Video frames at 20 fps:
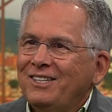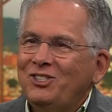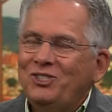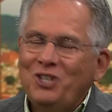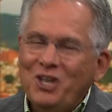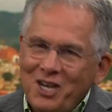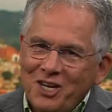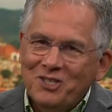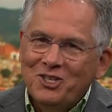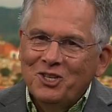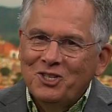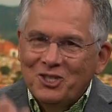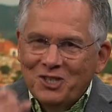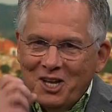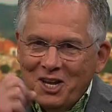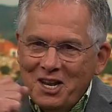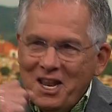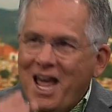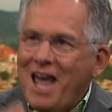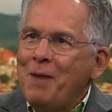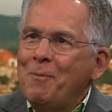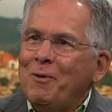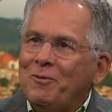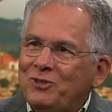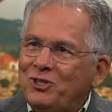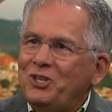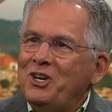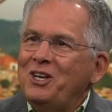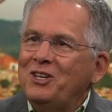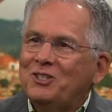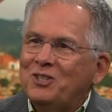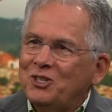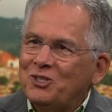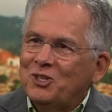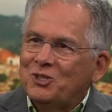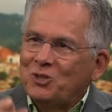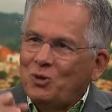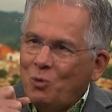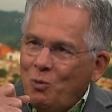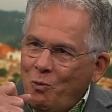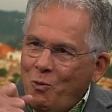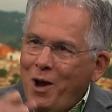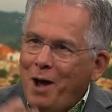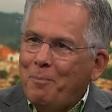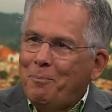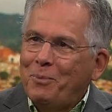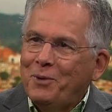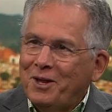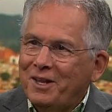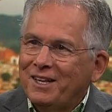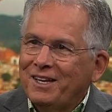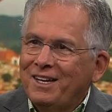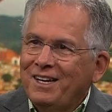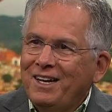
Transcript: Jesus, the name of Jesus is a weapon.